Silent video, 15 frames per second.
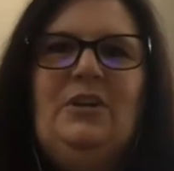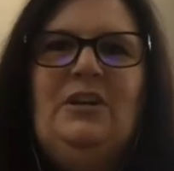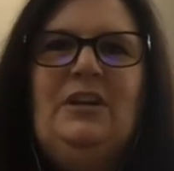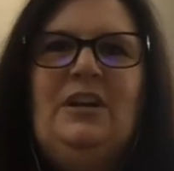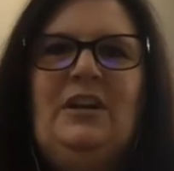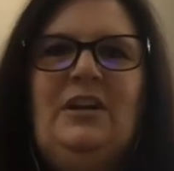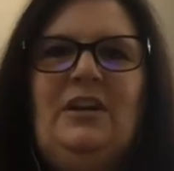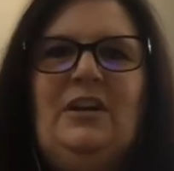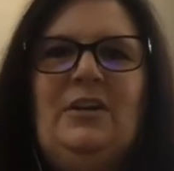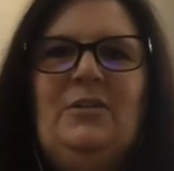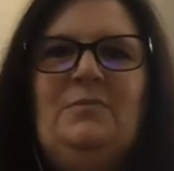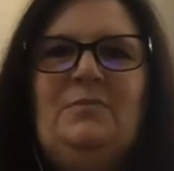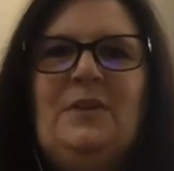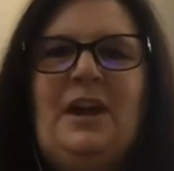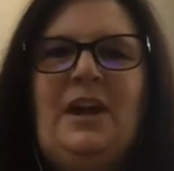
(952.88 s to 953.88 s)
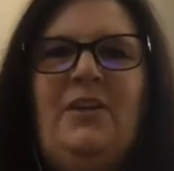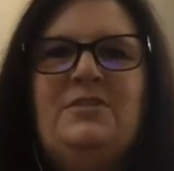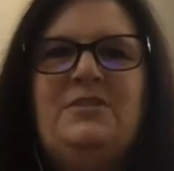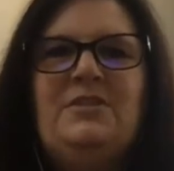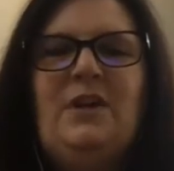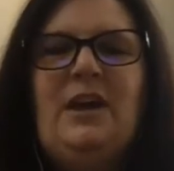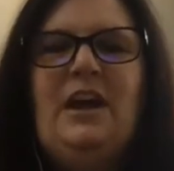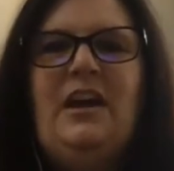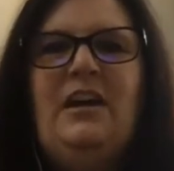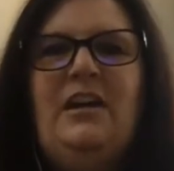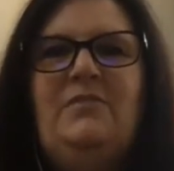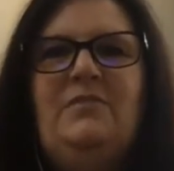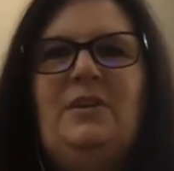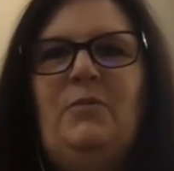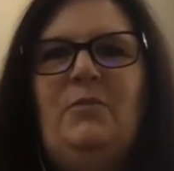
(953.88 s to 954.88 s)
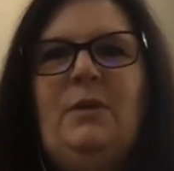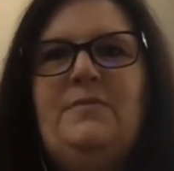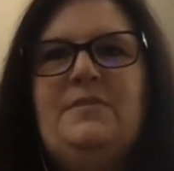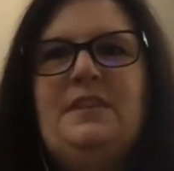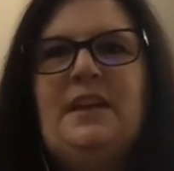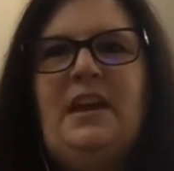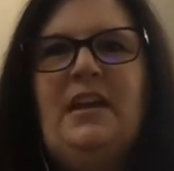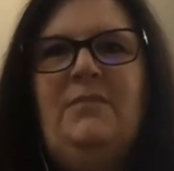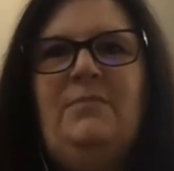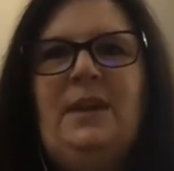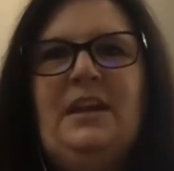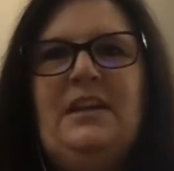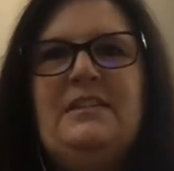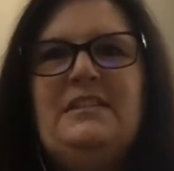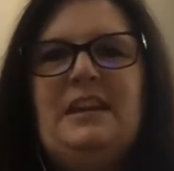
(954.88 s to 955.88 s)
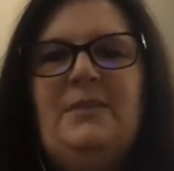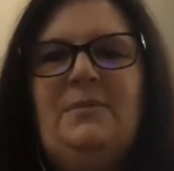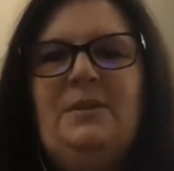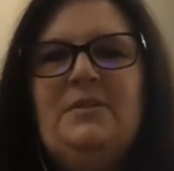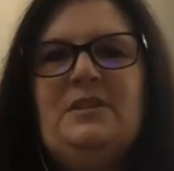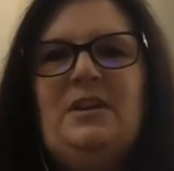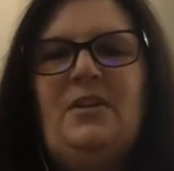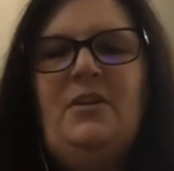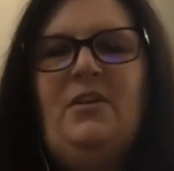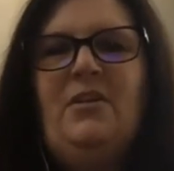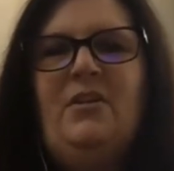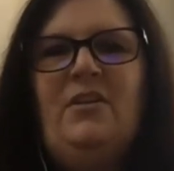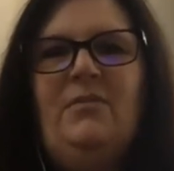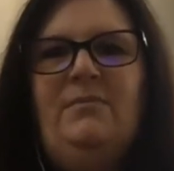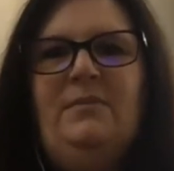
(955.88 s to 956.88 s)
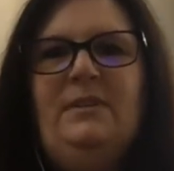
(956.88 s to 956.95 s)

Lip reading: or I also have a website, beckysamuels.com.